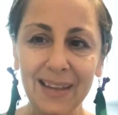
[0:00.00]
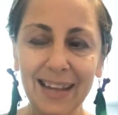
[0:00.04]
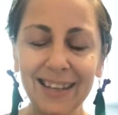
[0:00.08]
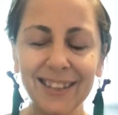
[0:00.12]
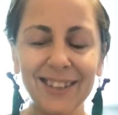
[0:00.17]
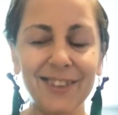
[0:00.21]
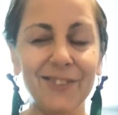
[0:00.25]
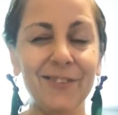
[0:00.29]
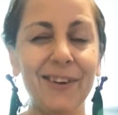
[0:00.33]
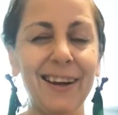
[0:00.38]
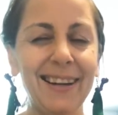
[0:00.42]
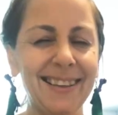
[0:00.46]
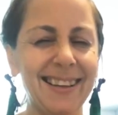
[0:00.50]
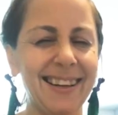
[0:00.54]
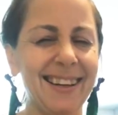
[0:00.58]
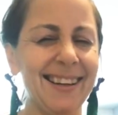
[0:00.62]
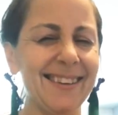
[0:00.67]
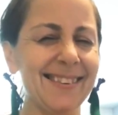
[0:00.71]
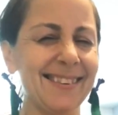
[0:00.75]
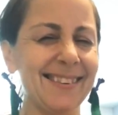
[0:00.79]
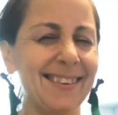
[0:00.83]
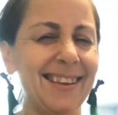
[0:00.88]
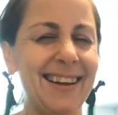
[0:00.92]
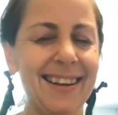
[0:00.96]
And the great
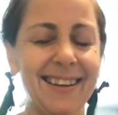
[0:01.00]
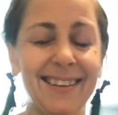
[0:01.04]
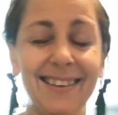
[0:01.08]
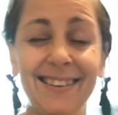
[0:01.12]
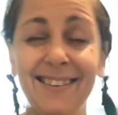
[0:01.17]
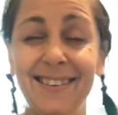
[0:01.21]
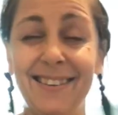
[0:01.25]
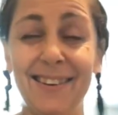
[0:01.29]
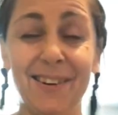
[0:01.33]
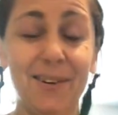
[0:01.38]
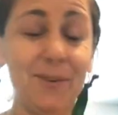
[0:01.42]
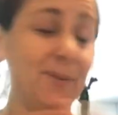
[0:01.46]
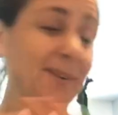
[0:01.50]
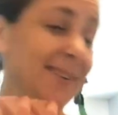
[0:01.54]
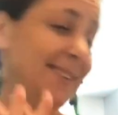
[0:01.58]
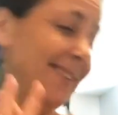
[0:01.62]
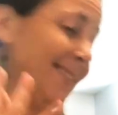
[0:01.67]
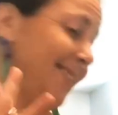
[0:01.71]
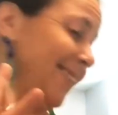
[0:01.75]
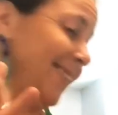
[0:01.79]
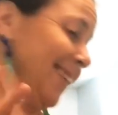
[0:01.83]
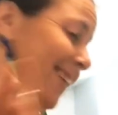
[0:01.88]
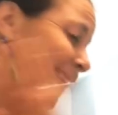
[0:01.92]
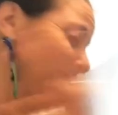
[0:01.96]
thing is a lot of these young
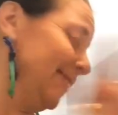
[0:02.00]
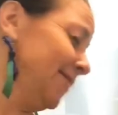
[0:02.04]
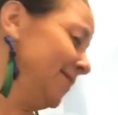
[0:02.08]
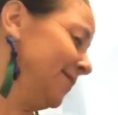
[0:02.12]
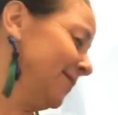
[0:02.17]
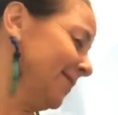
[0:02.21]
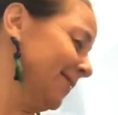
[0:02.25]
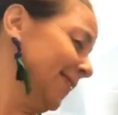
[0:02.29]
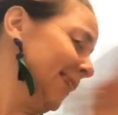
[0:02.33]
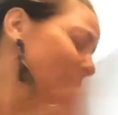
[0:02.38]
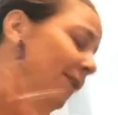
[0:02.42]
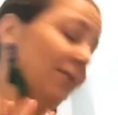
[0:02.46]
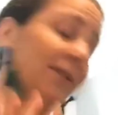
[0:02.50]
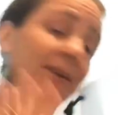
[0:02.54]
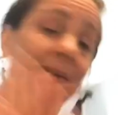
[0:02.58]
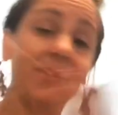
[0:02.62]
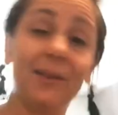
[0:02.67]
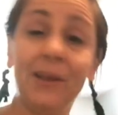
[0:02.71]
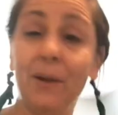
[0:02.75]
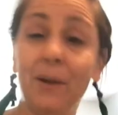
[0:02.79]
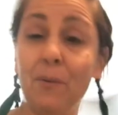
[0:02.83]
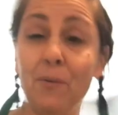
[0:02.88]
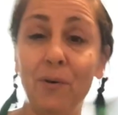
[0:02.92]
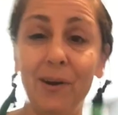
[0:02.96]
ones,
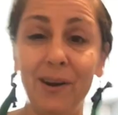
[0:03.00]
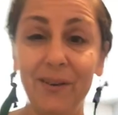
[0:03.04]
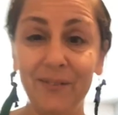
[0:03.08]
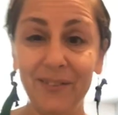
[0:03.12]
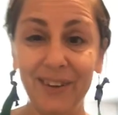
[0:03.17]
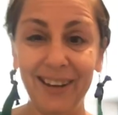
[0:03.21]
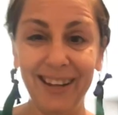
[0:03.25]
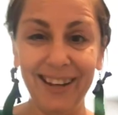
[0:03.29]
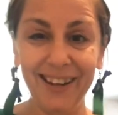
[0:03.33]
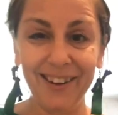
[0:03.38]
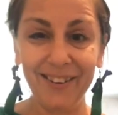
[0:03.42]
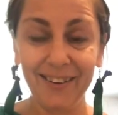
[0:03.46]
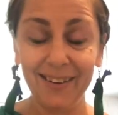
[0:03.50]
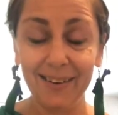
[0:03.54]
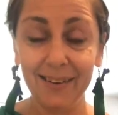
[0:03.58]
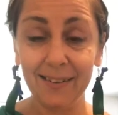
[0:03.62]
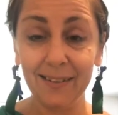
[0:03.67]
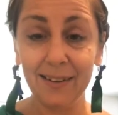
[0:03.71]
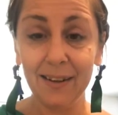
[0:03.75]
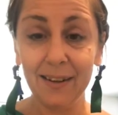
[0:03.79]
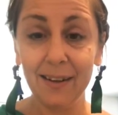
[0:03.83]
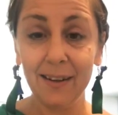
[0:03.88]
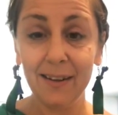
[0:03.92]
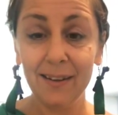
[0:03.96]
they won't even hear
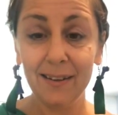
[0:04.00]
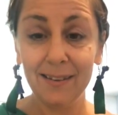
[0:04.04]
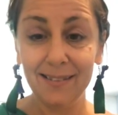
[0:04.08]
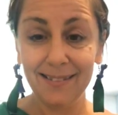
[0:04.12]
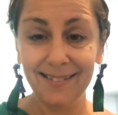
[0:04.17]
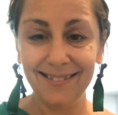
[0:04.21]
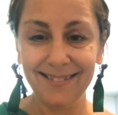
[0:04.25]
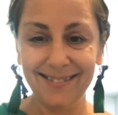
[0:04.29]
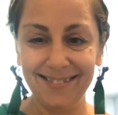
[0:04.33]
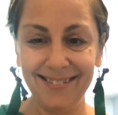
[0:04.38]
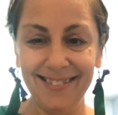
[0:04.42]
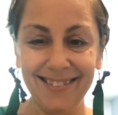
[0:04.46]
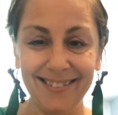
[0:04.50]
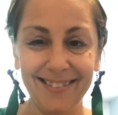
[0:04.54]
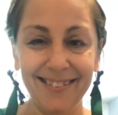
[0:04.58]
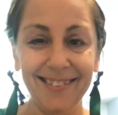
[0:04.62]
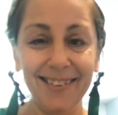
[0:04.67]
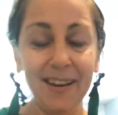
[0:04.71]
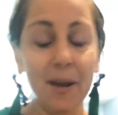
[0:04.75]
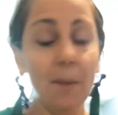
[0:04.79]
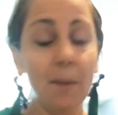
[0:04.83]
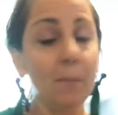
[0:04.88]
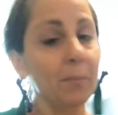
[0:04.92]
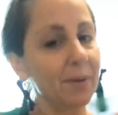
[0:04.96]

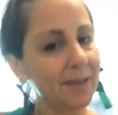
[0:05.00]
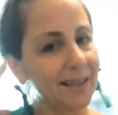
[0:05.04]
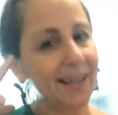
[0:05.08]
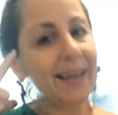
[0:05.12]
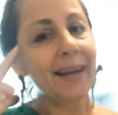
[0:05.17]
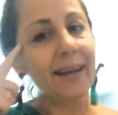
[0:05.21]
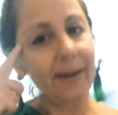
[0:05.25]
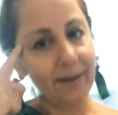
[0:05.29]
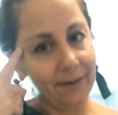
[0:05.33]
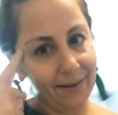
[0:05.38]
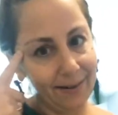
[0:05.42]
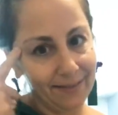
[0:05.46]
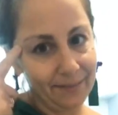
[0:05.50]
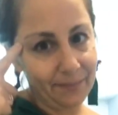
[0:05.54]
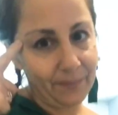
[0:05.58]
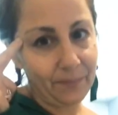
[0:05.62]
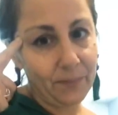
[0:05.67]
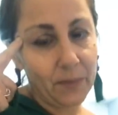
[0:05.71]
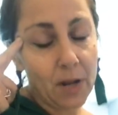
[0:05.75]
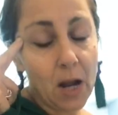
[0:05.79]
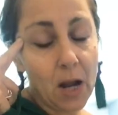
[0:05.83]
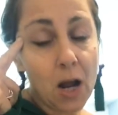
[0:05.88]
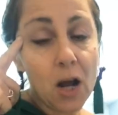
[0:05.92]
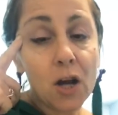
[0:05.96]
it. But they hear it.
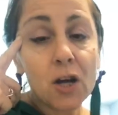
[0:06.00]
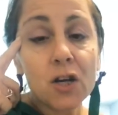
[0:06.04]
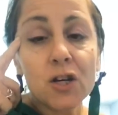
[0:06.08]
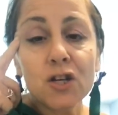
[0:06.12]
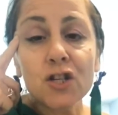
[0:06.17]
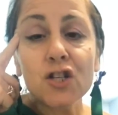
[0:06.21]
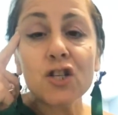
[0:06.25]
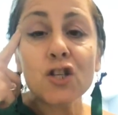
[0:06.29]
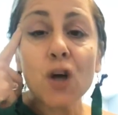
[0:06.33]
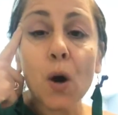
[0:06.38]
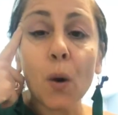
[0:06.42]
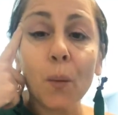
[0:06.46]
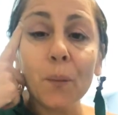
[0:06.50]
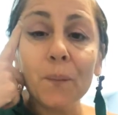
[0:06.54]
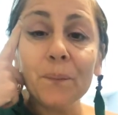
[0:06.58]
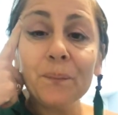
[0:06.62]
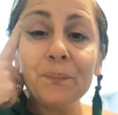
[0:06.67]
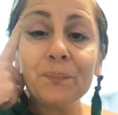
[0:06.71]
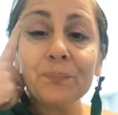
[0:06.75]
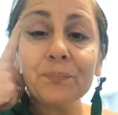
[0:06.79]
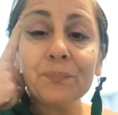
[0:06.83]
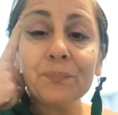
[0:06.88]
So,